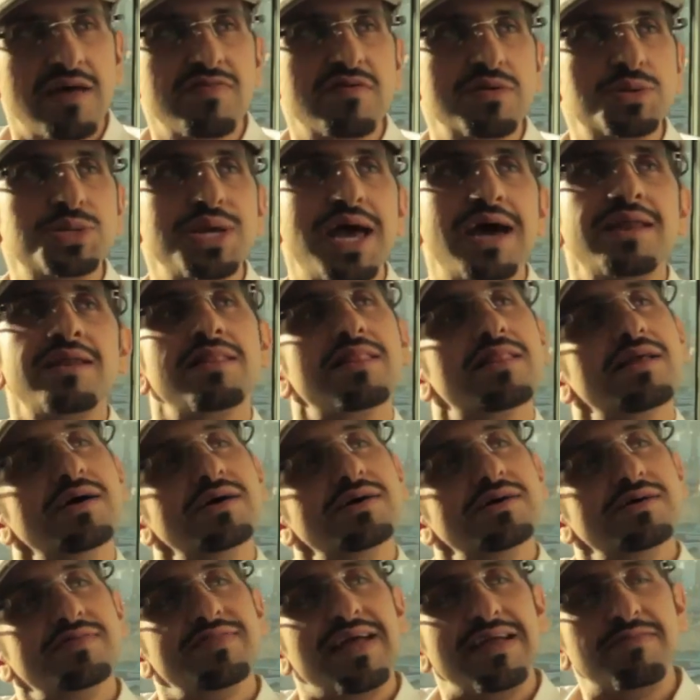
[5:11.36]
another channel
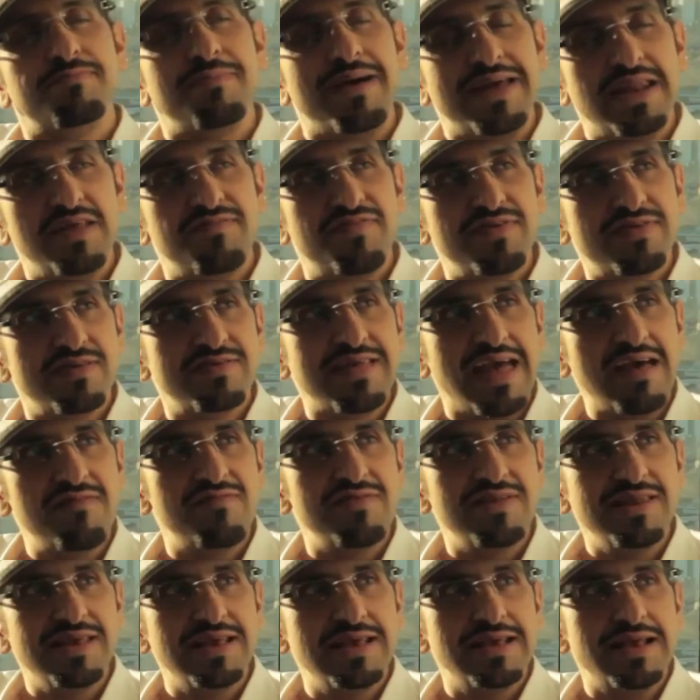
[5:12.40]
that benefited
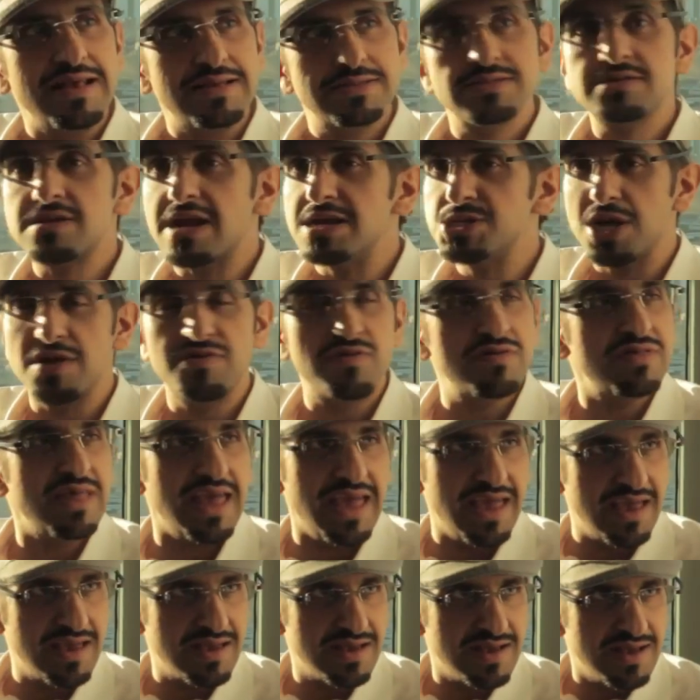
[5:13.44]
heavily is Russia
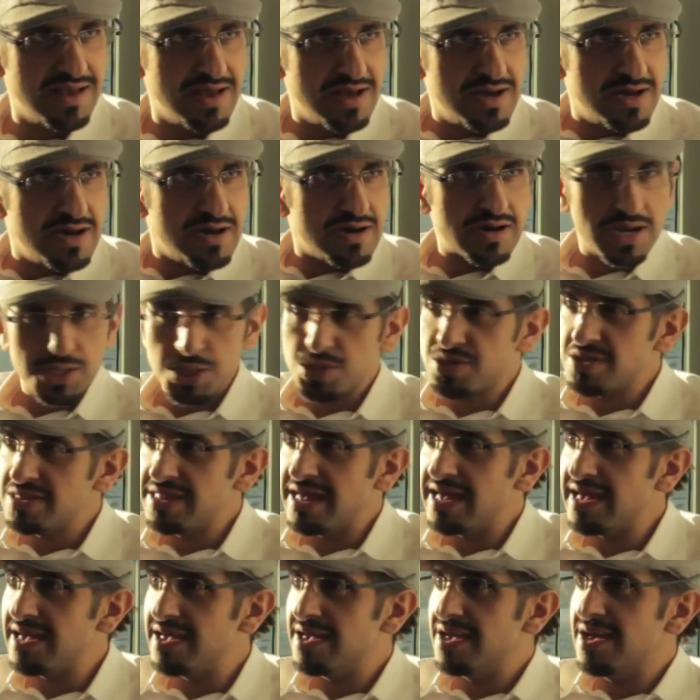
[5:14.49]
Today. Russia
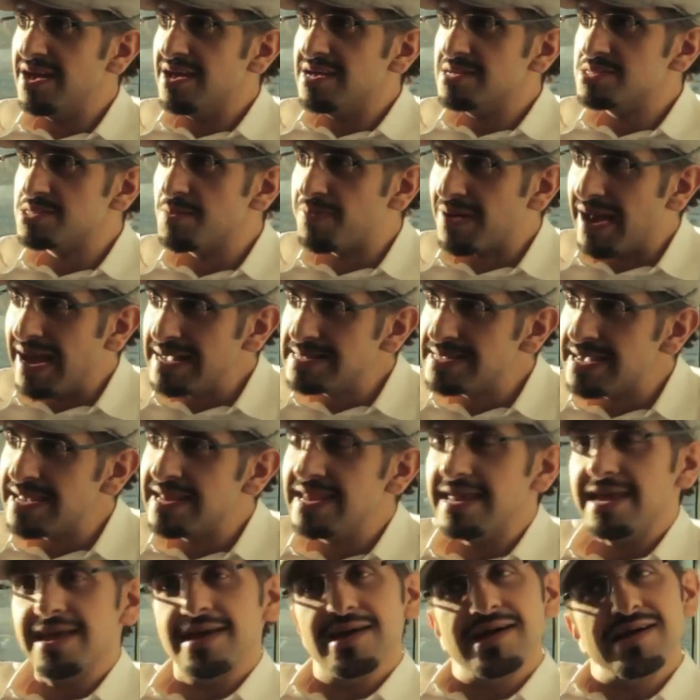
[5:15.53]
Today,
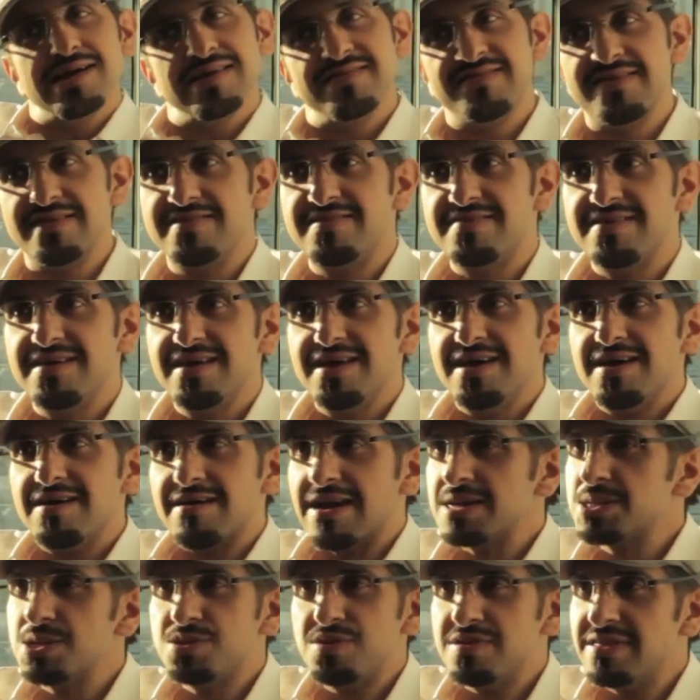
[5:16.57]
surprisingly, isn't
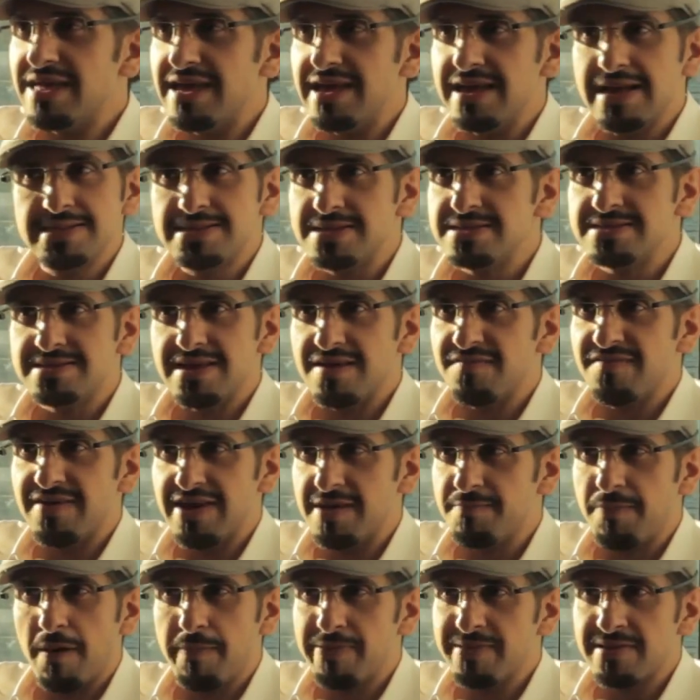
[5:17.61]
a
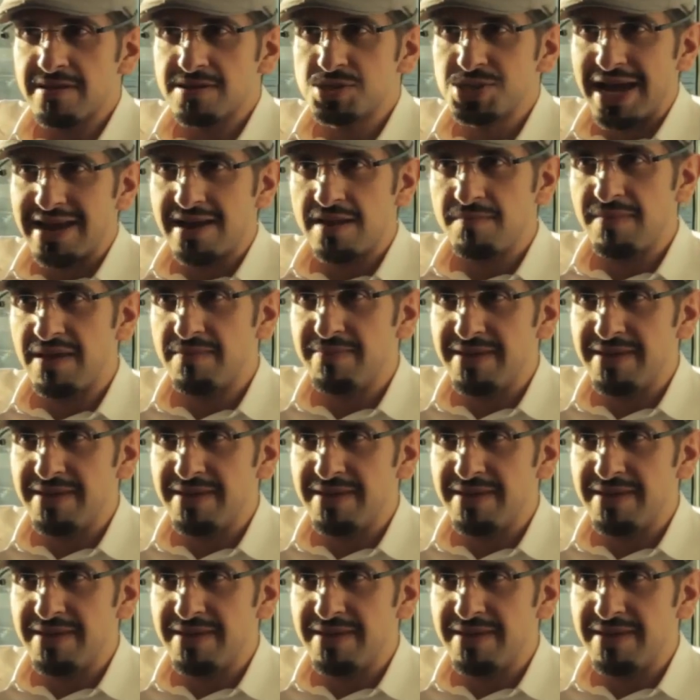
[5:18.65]
very popular channel